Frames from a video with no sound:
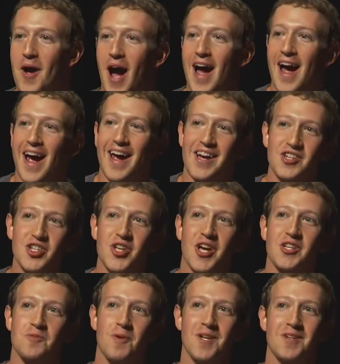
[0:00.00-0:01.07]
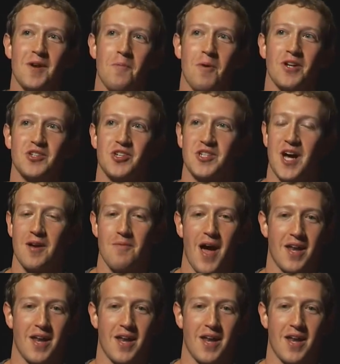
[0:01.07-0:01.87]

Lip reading: I spent a bunch of time